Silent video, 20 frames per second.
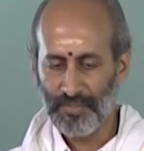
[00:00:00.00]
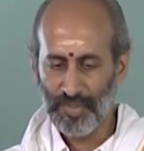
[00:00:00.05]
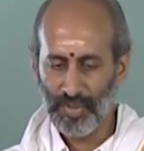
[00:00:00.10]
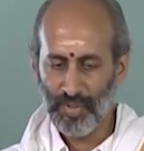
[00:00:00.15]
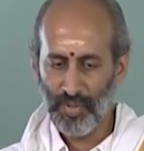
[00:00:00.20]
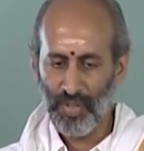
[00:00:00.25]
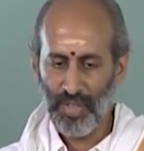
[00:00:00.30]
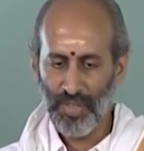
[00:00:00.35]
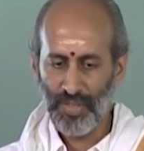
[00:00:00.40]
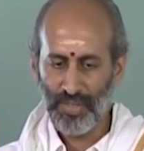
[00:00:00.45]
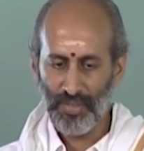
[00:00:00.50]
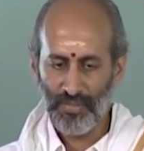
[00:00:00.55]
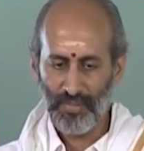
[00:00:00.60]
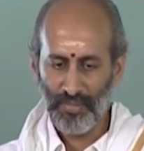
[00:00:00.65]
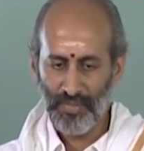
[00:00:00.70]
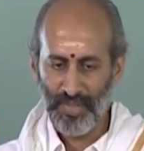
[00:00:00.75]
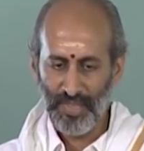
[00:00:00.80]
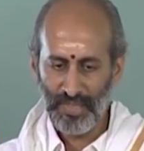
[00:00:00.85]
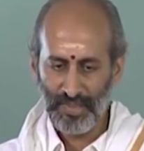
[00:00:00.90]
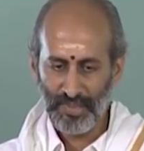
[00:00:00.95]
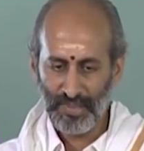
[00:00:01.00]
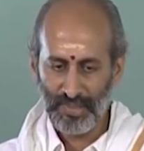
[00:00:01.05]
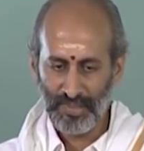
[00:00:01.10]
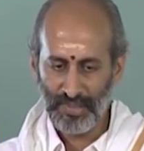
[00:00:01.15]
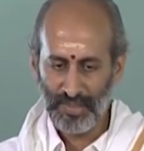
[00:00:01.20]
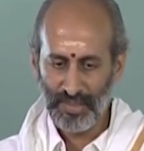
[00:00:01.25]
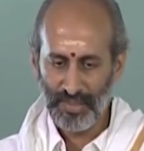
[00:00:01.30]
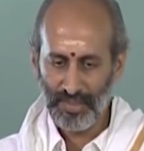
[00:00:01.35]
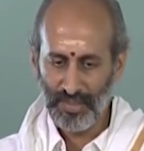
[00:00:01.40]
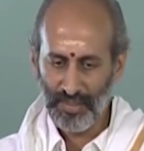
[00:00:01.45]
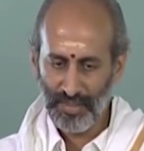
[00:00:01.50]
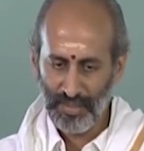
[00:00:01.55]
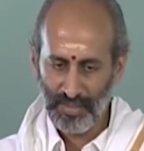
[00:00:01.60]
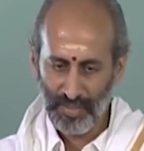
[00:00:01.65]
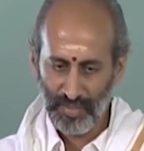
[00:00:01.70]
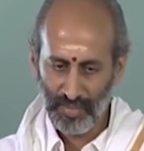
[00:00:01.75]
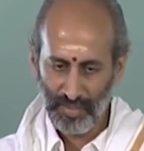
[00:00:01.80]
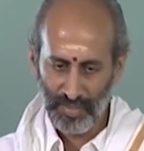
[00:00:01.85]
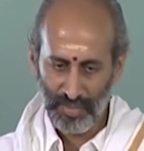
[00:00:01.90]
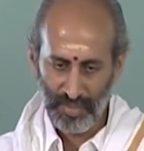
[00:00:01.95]
So all that will be discussed in
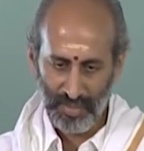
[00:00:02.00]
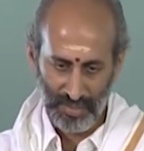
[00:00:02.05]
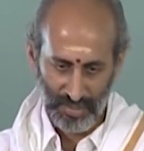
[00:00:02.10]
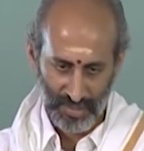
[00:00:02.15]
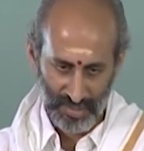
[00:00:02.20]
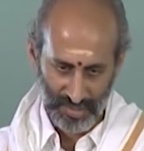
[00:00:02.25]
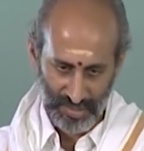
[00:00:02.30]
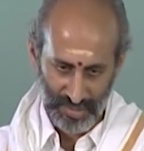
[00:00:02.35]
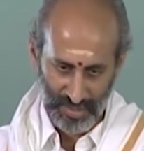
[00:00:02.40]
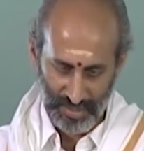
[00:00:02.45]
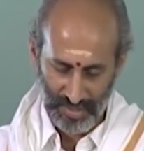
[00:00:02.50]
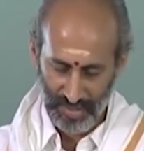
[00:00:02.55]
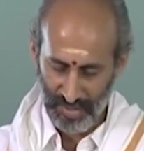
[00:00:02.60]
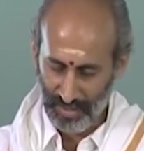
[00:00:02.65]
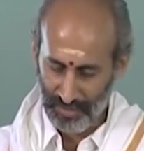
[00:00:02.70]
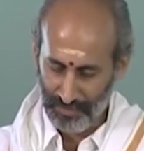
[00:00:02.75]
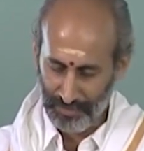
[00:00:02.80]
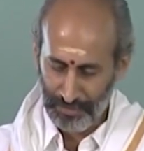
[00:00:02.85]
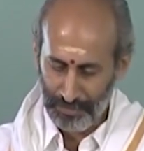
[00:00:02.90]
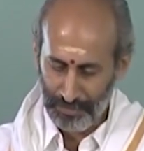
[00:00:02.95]
this lecture.